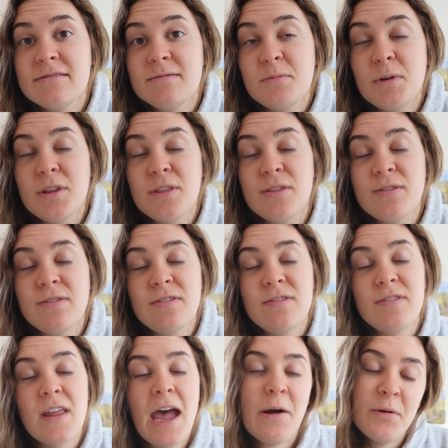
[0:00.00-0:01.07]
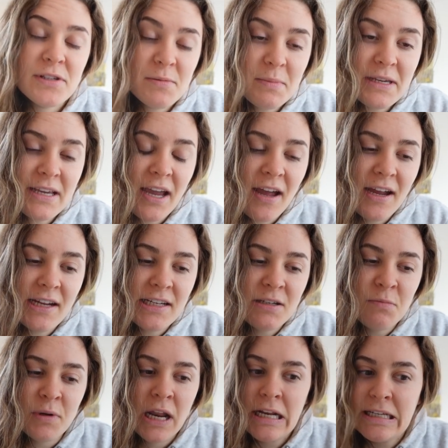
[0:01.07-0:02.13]
when I wasn't being
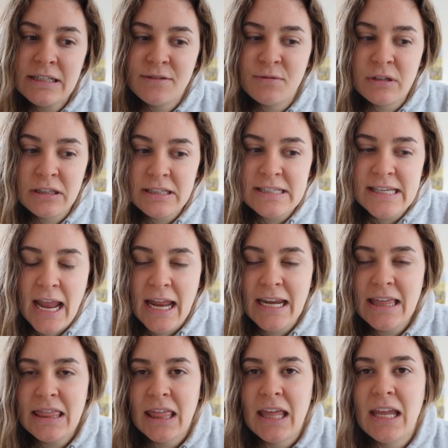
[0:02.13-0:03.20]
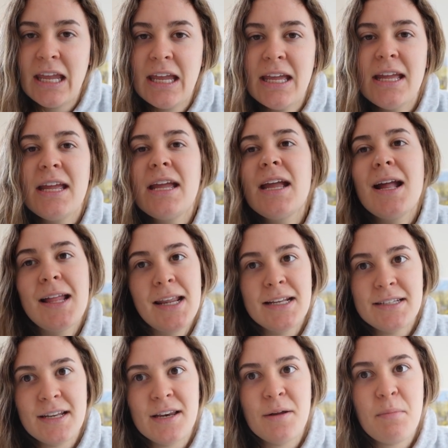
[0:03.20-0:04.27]
kind, but I didn't really say anything and I
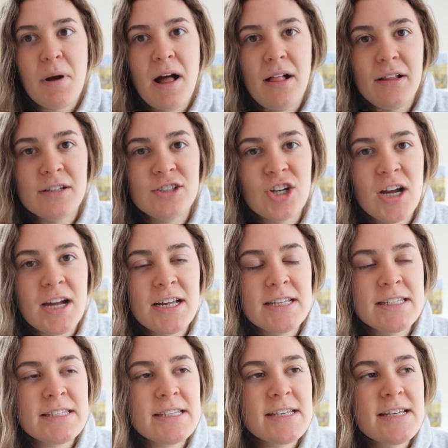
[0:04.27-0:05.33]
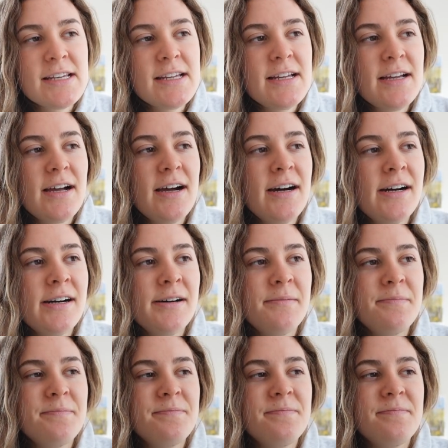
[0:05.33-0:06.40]
didn't apologize.
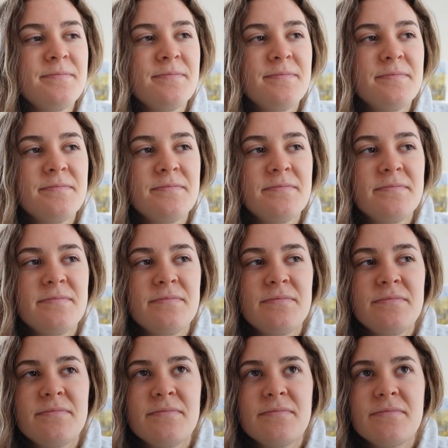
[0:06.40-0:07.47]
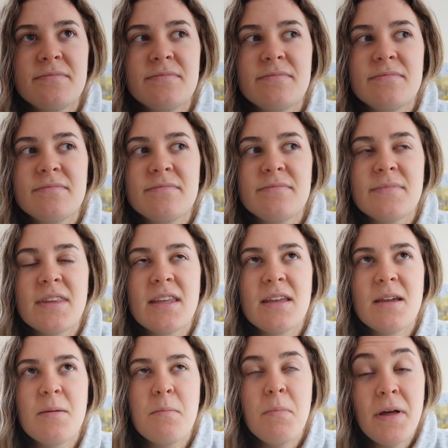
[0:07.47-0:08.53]

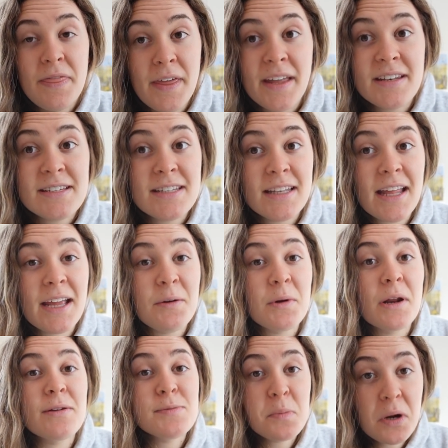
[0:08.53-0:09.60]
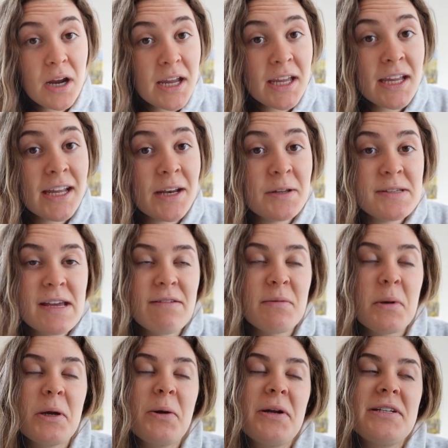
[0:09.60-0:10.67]
But then today when I was praying and I was having
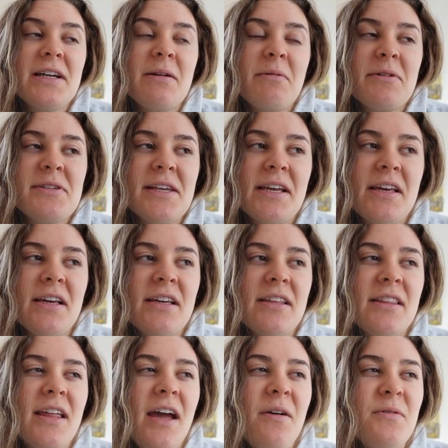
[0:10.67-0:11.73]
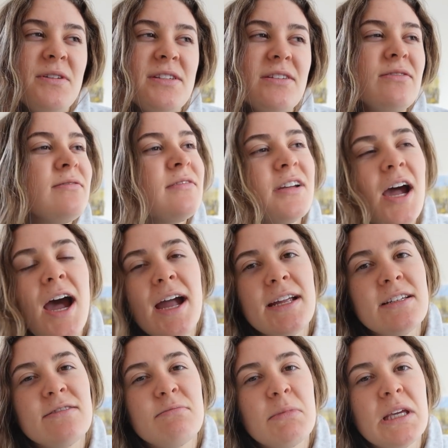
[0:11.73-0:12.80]
my quiet time, I was like, that wasn't
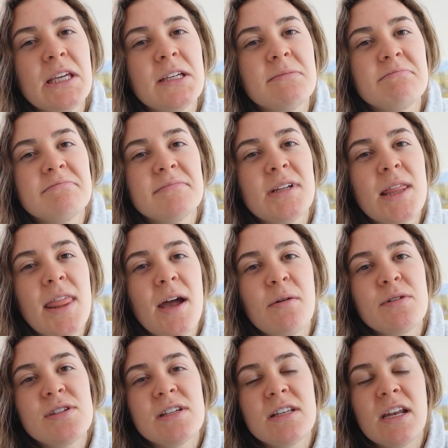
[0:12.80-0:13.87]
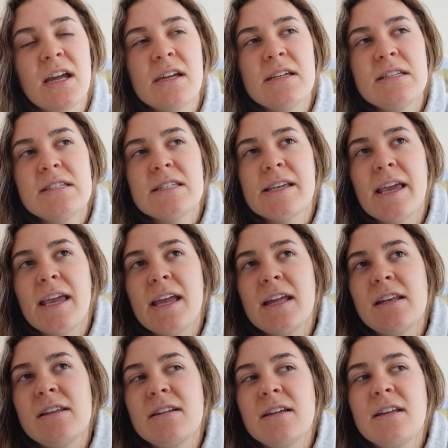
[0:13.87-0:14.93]
kind of me and that wasn't nice.
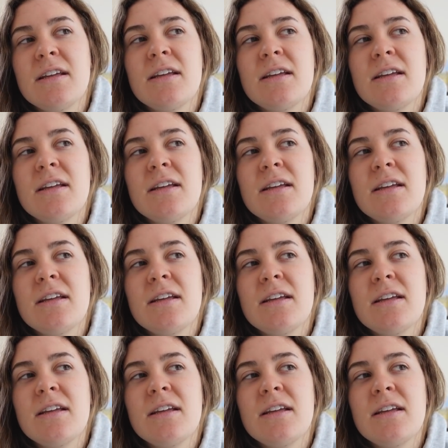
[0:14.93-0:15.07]
And